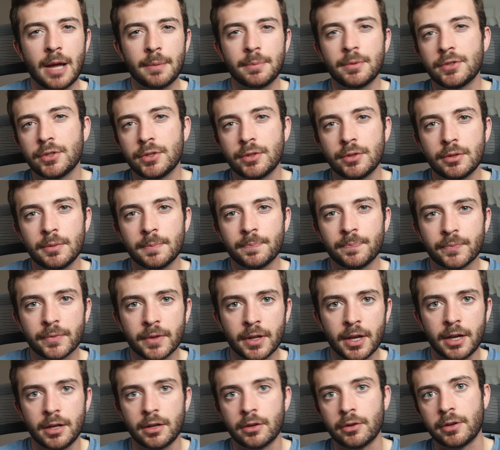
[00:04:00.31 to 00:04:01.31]
aptitude
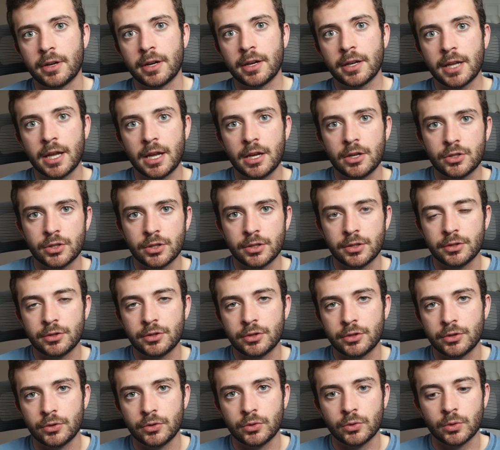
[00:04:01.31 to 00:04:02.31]
and your dedication
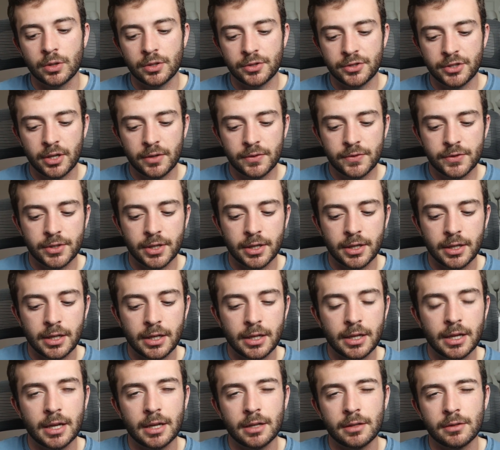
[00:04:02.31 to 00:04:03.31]
to
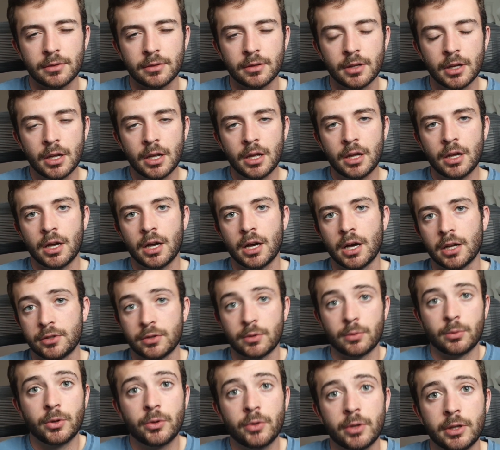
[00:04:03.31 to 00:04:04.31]
self-study and Uh,
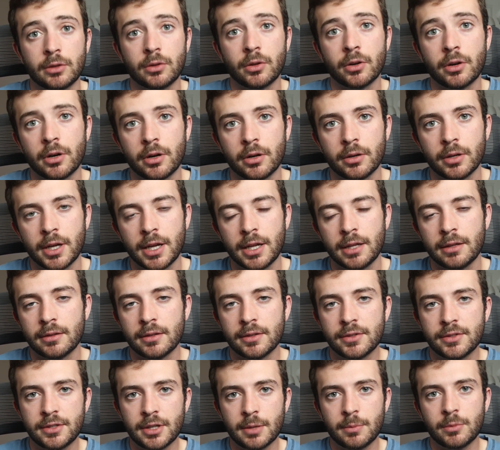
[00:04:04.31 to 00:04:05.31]
to really learn, and
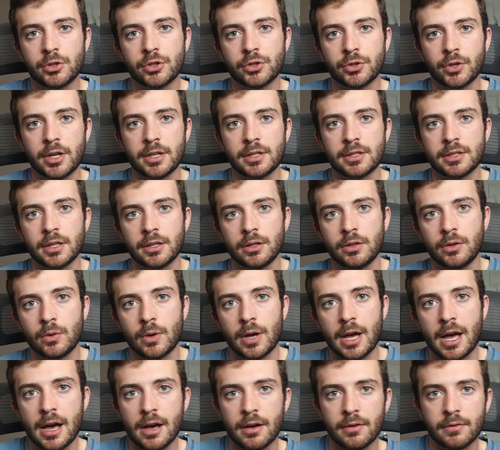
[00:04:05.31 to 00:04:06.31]
this demonstrates that
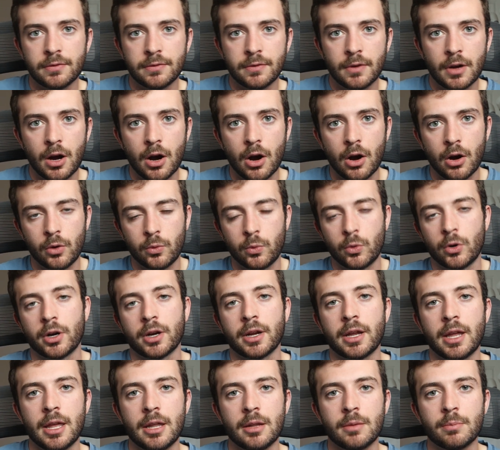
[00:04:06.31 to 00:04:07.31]
you have hard
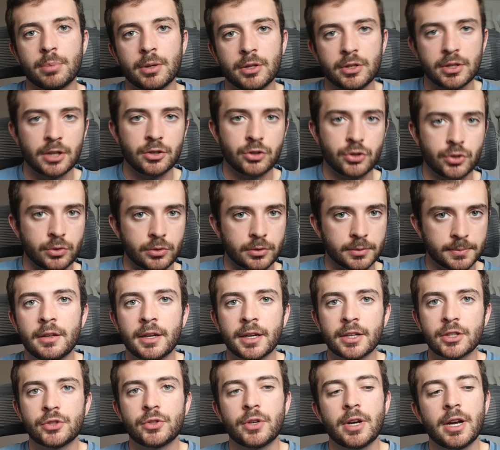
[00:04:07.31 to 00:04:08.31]
work and potential. The
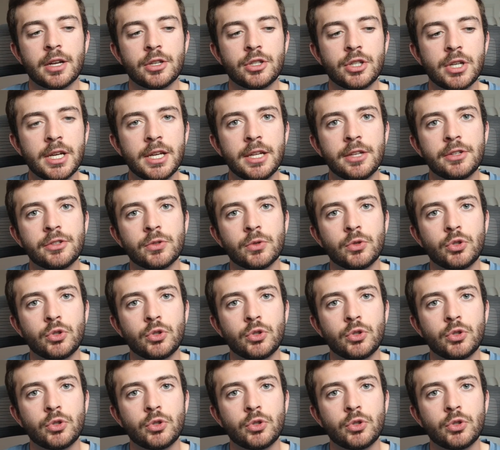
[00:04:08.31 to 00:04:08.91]
next strategy is